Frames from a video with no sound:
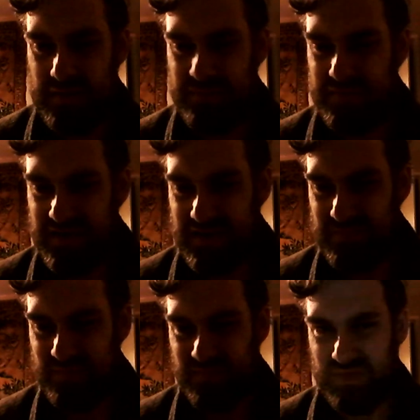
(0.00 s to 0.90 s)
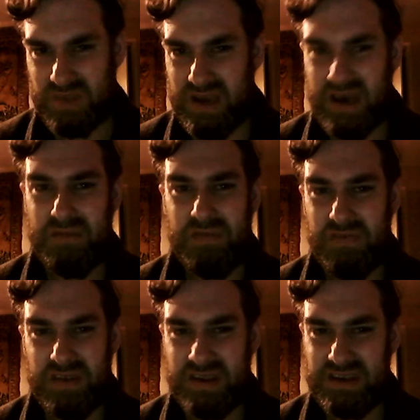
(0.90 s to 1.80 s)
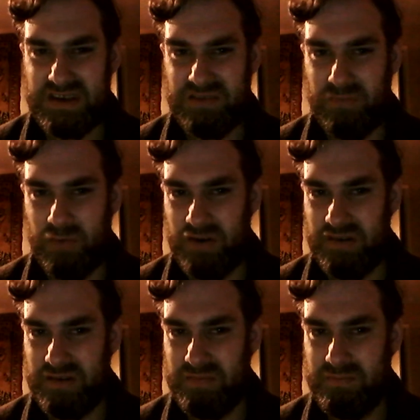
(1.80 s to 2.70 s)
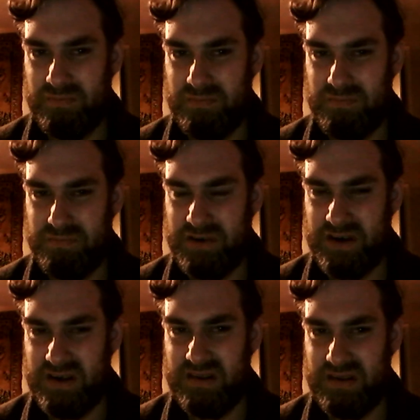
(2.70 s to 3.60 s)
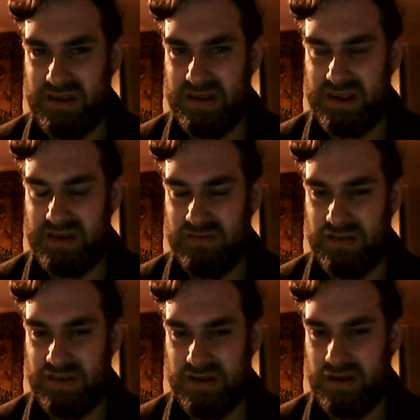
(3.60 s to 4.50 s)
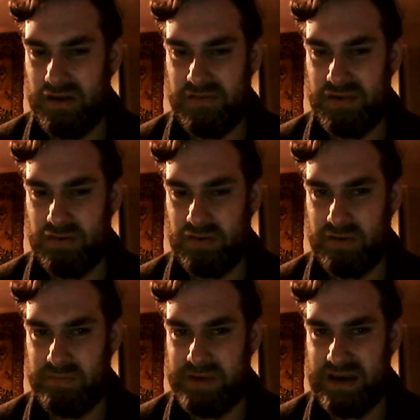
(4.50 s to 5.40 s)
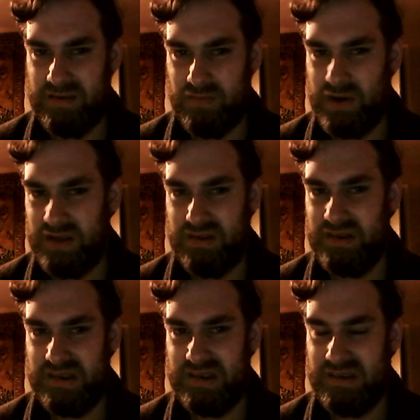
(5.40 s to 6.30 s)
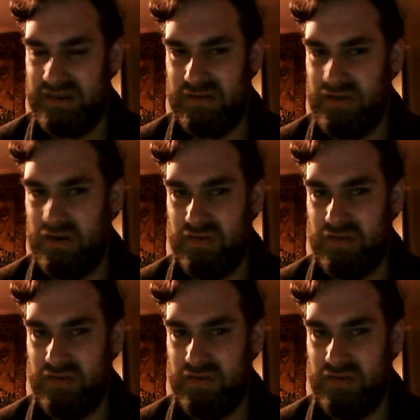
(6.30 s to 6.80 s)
but I have a feeling she wasn't. but then there was a lot of talk about, wow, this is a